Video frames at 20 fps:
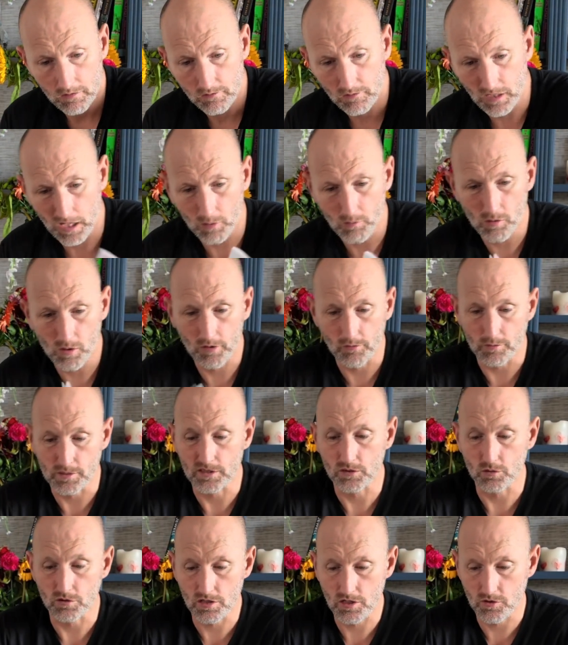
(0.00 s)
I will have a wee
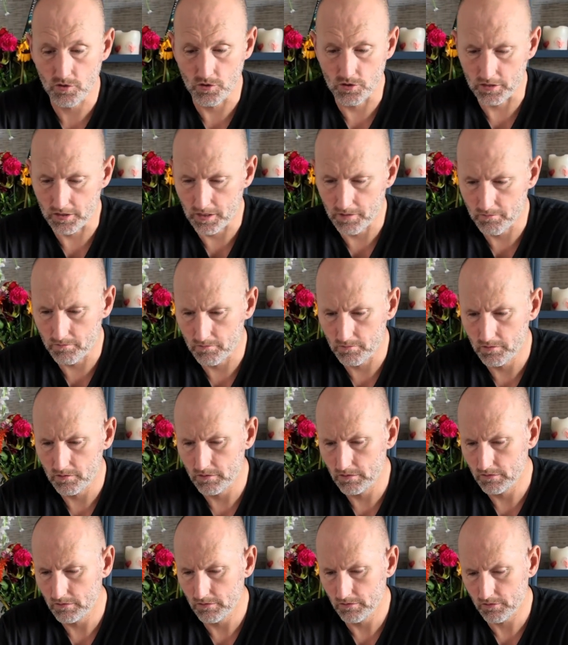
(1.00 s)
nosy through
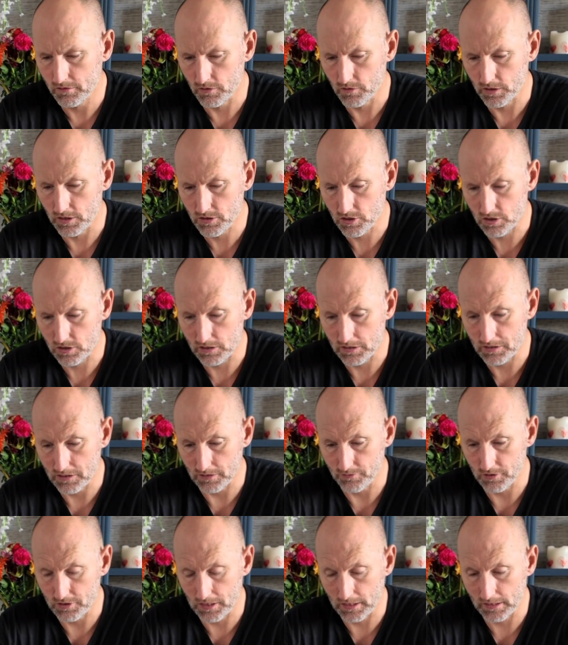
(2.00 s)
this just to see
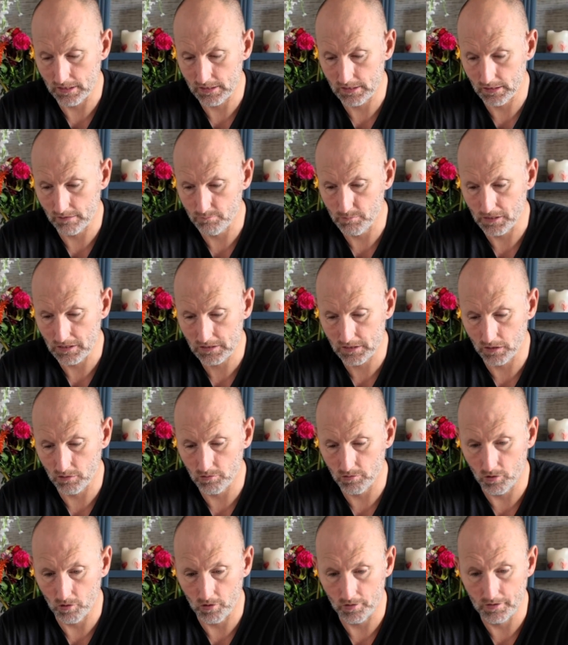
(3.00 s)
if there's anything I've missed
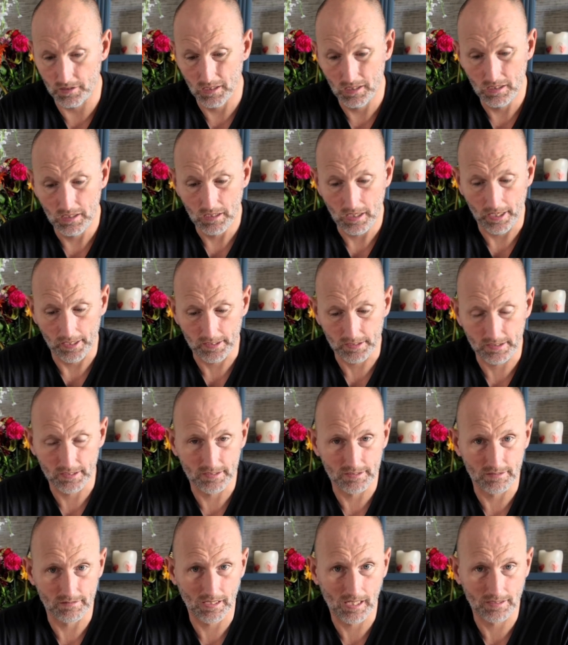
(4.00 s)
out on, and I can
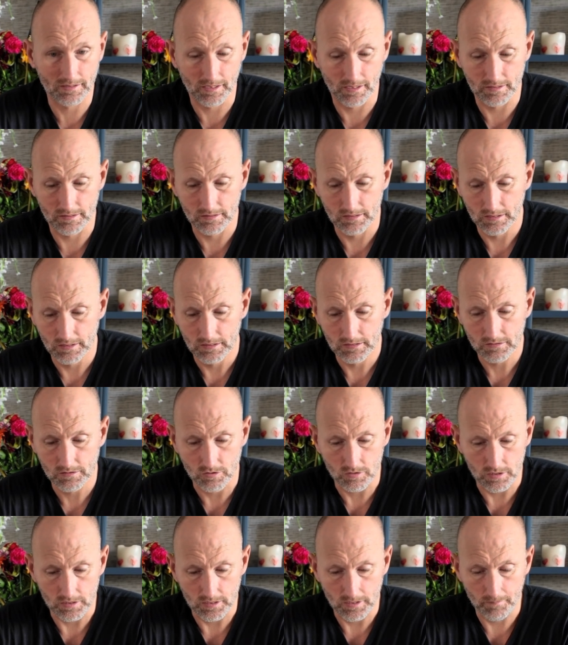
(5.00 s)
add it in
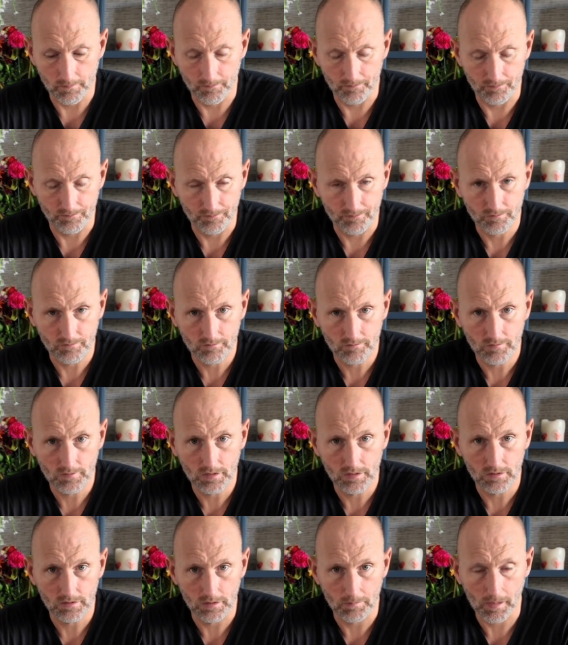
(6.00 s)
to the
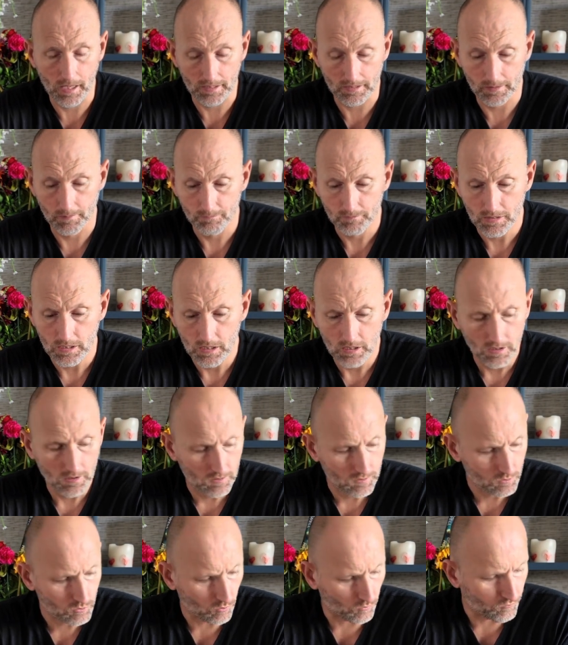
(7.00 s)
back.
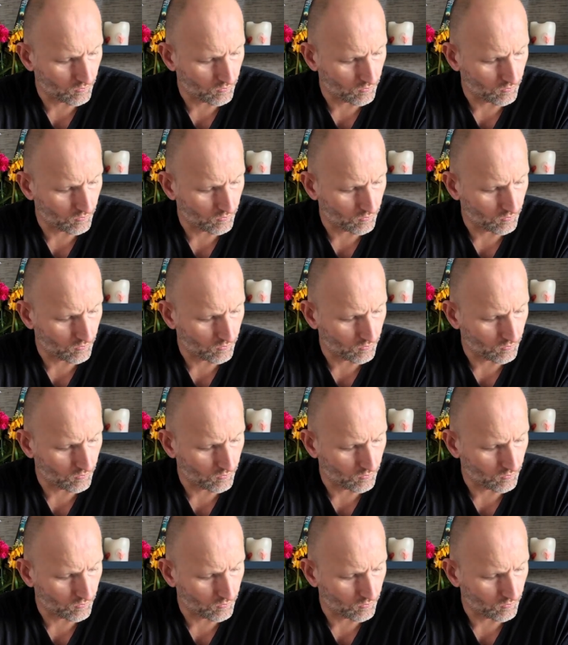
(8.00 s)
Don't